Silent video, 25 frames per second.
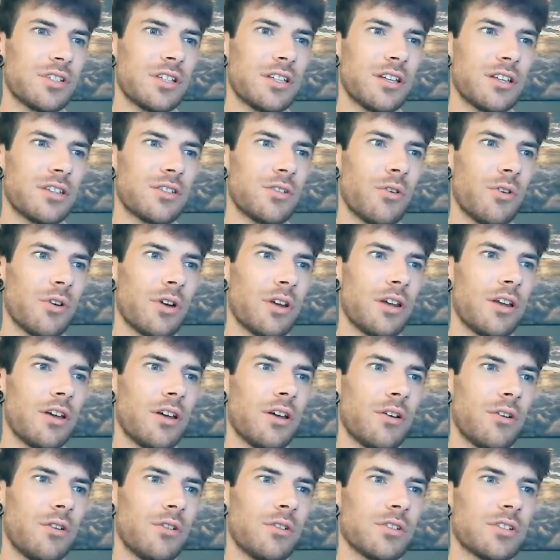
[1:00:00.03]
the toilet
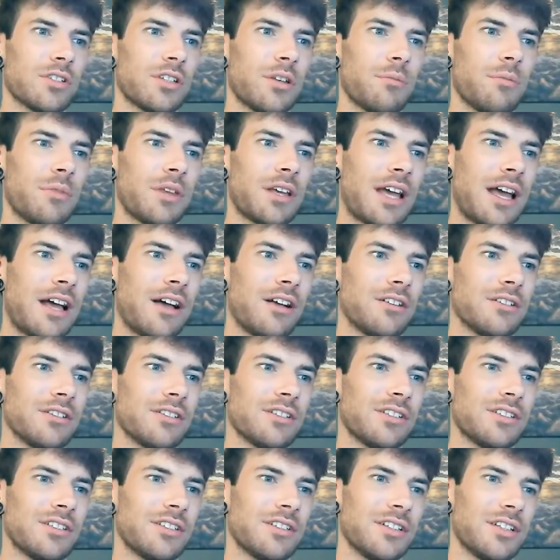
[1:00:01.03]
or something
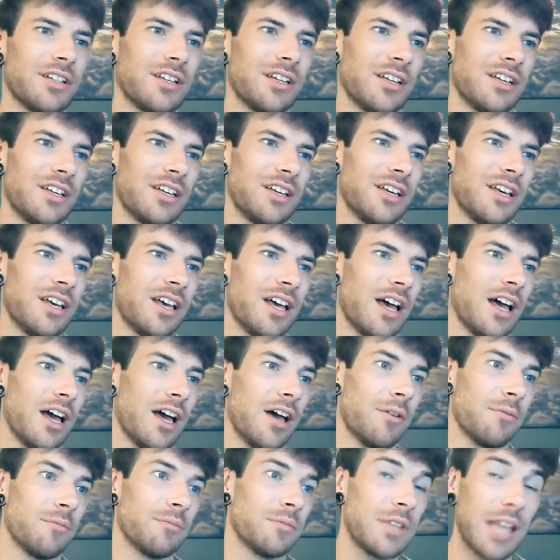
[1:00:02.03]
else?
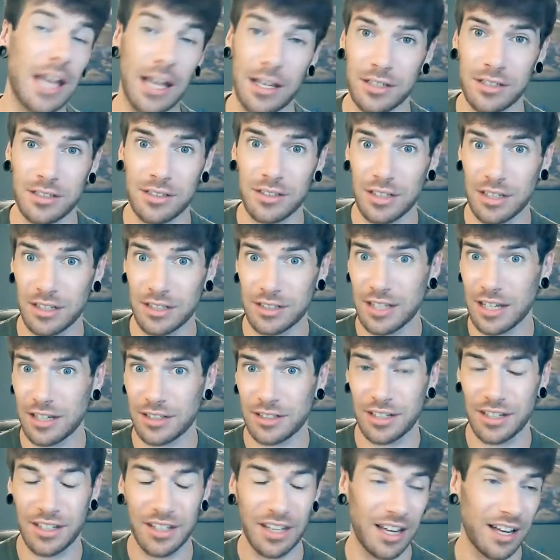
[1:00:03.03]
Yes,
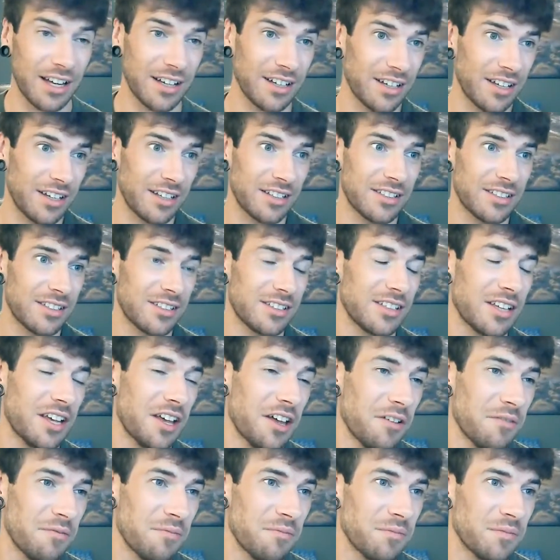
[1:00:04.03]
exactly that. It's
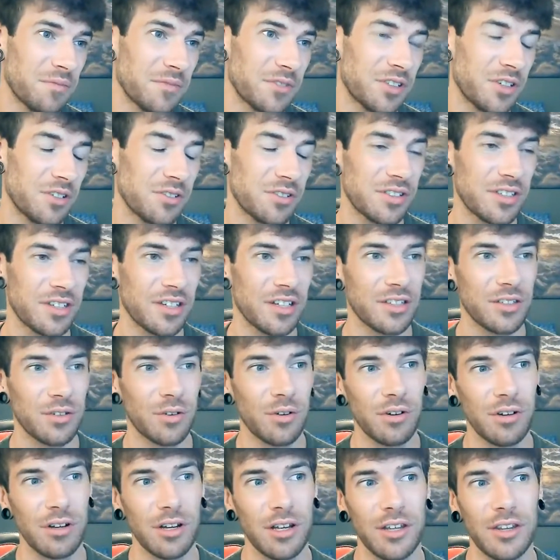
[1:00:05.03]
juice in the
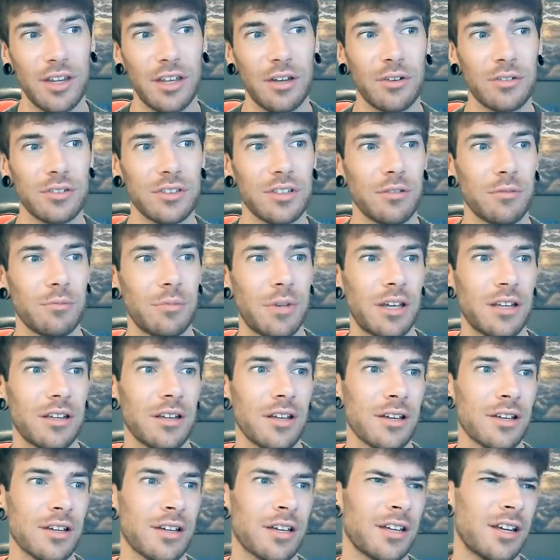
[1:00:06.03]
toilet. They also made
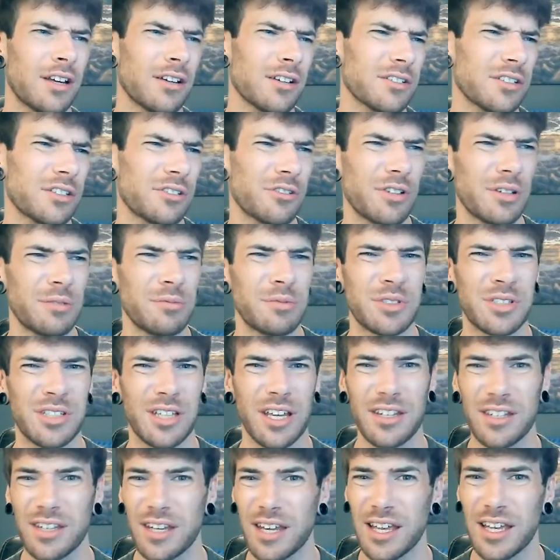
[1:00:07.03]
like an ice cream
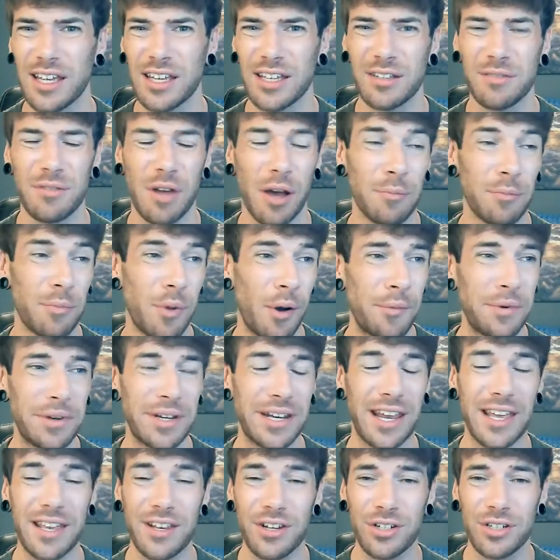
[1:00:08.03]
sundae
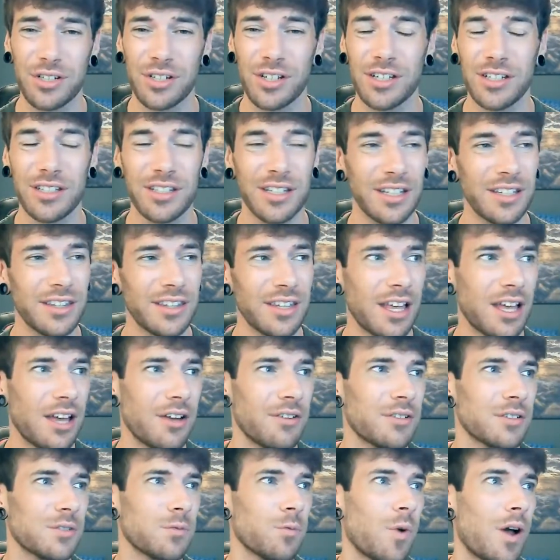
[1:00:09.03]
abomination in there
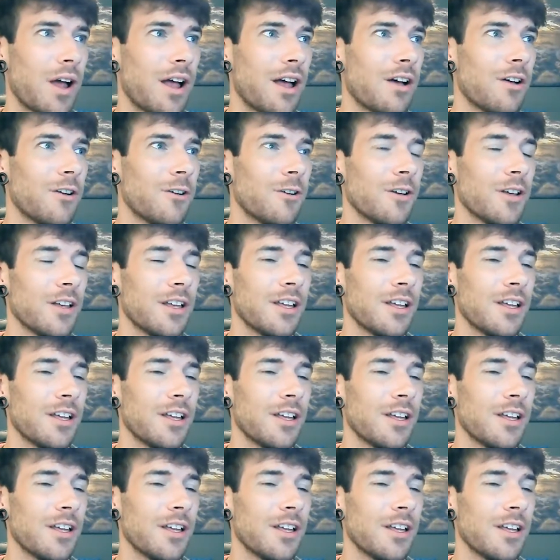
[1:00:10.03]
as well.